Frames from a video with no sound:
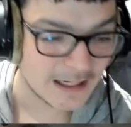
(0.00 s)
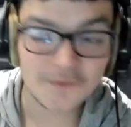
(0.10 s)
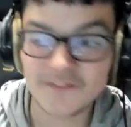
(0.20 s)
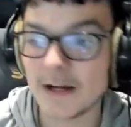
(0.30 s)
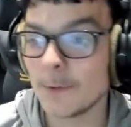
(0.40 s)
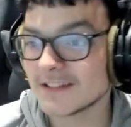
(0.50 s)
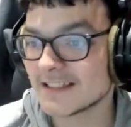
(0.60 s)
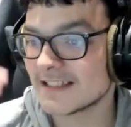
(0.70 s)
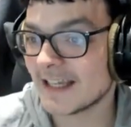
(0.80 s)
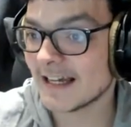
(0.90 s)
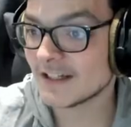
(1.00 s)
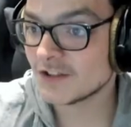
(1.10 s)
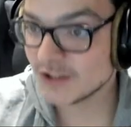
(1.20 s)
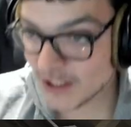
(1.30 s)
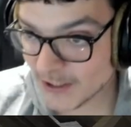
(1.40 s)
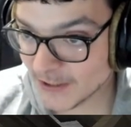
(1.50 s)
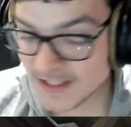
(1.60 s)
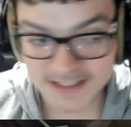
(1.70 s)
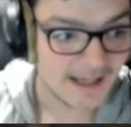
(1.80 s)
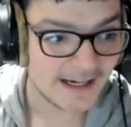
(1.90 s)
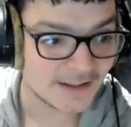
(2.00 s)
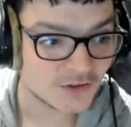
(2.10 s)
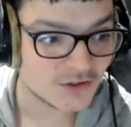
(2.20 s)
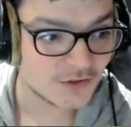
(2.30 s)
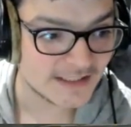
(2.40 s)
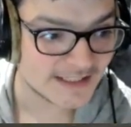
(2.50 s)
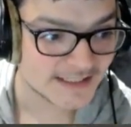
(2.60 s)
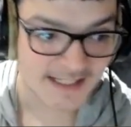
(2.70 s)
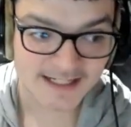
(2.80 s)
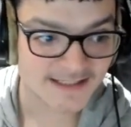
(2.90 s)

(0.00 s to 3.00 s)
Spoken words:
if I wanted to get dirt, I could do the exact